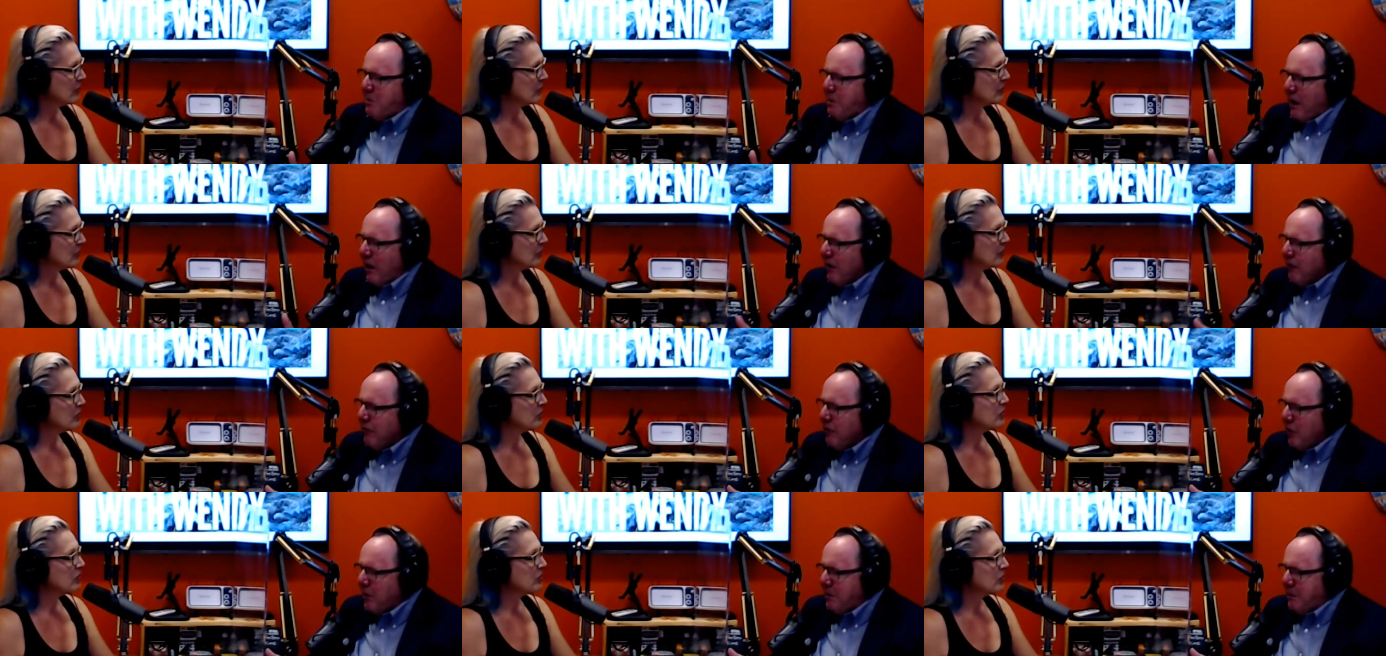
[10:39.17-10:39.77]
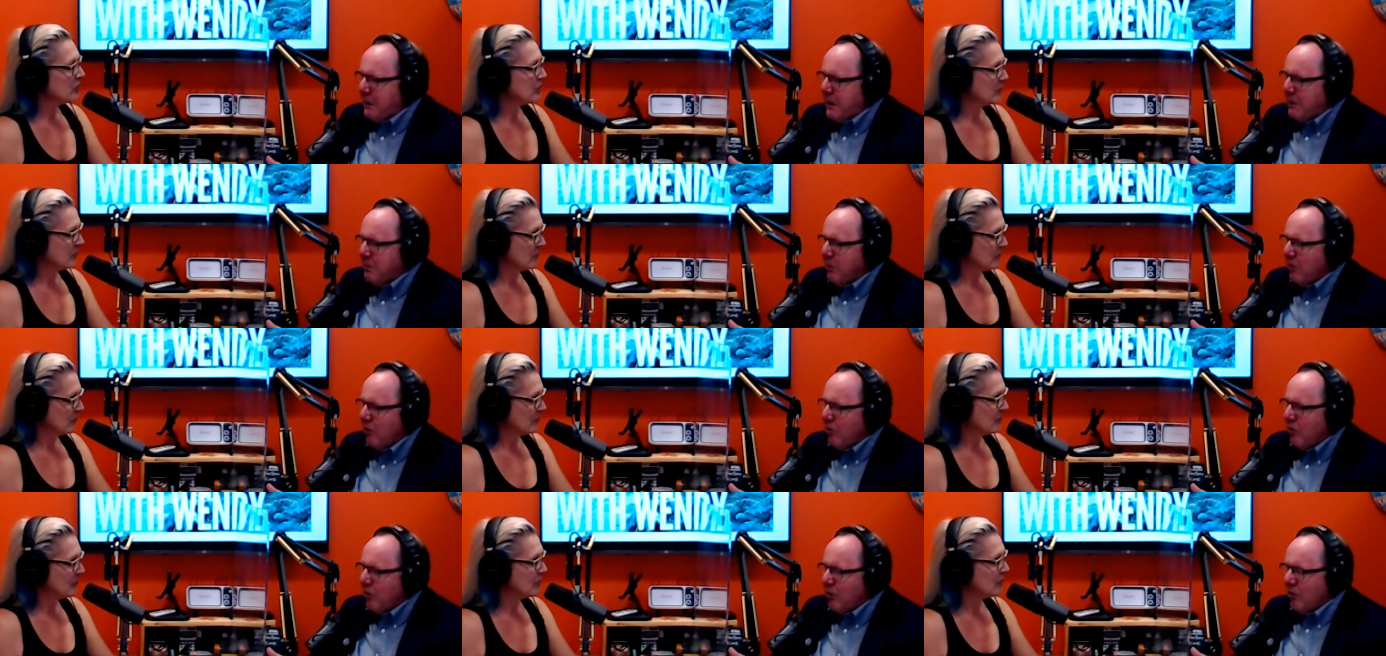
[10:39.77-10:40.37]
Speaker 1: for the people
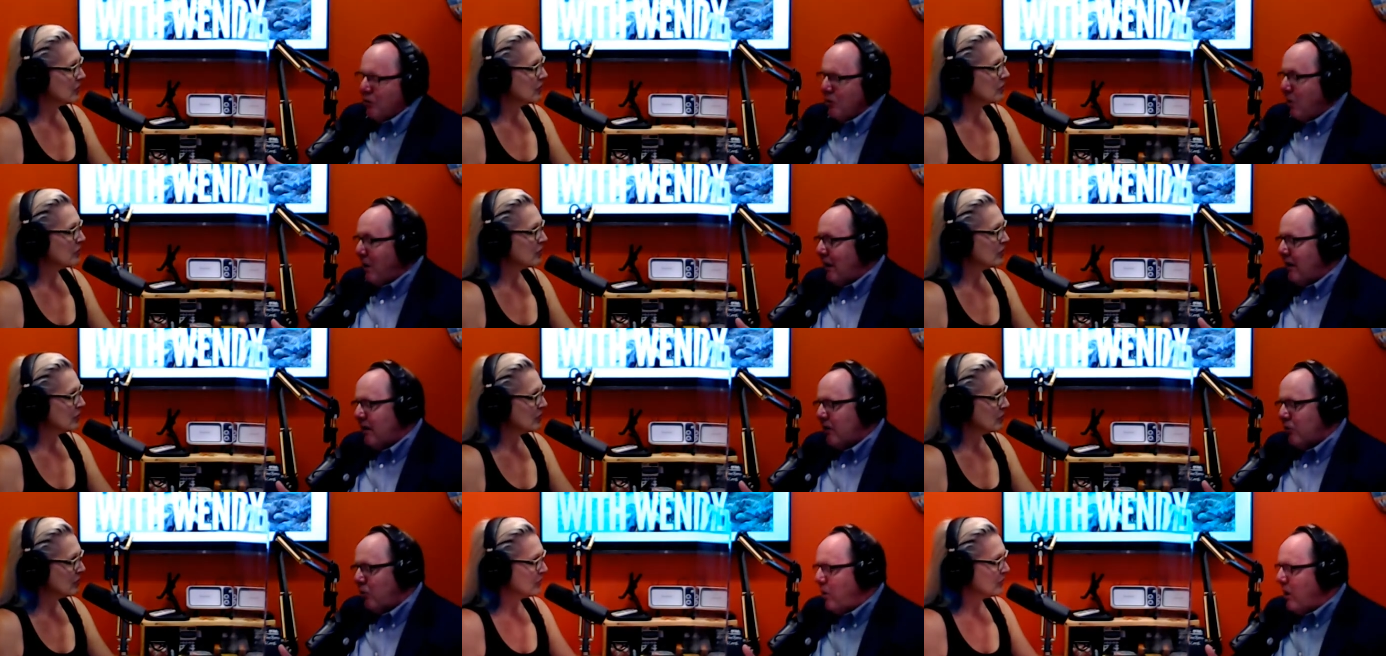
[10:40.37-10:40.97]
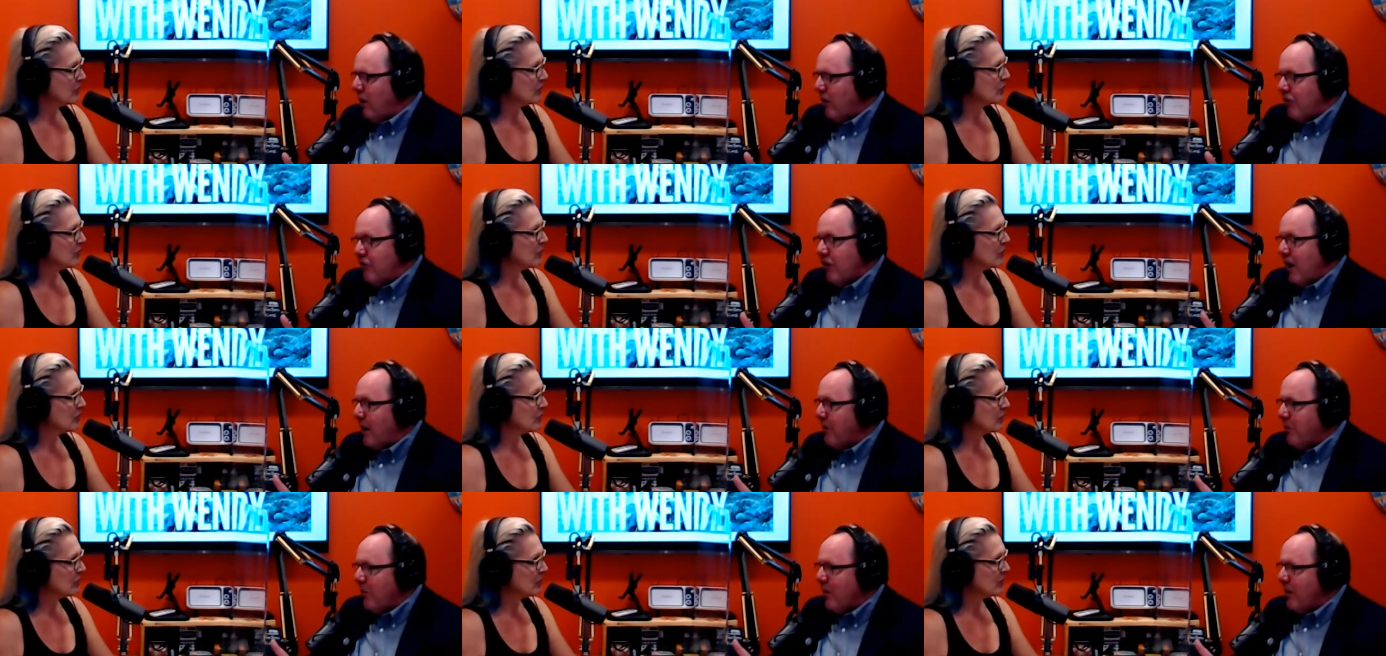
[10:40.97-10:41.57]
who, so we, because we are job
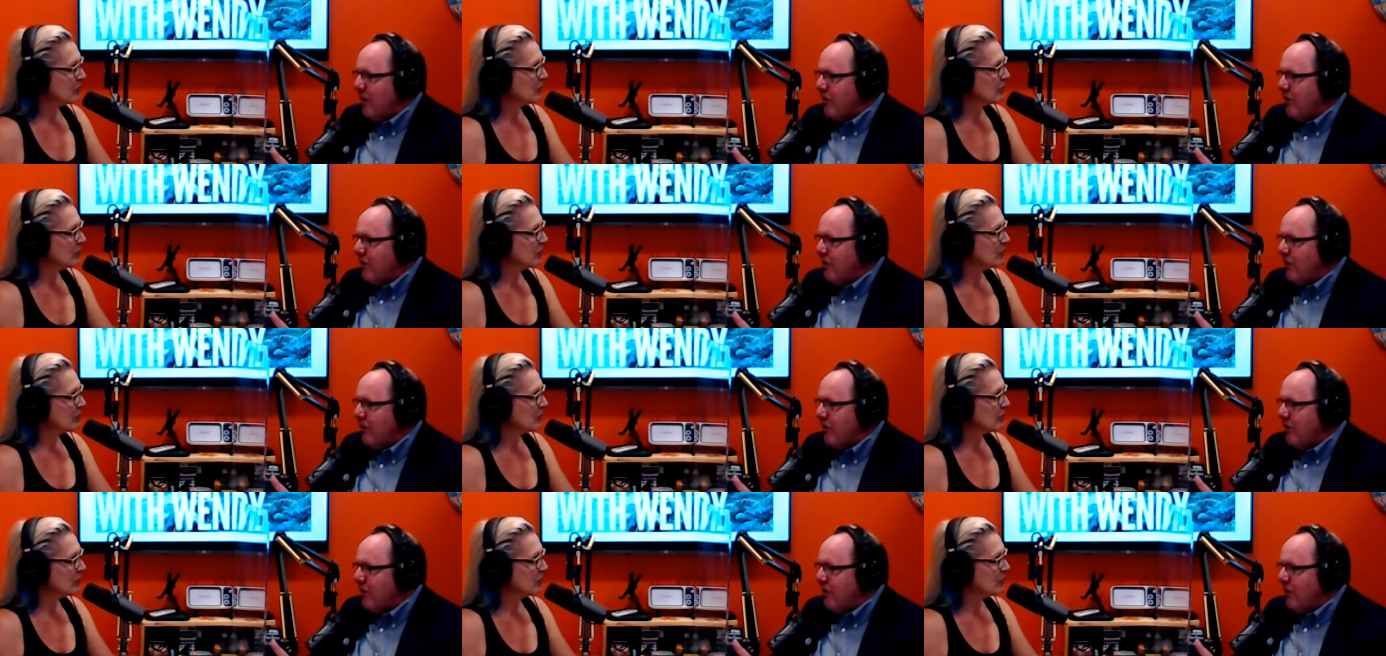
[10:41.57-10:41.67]
rich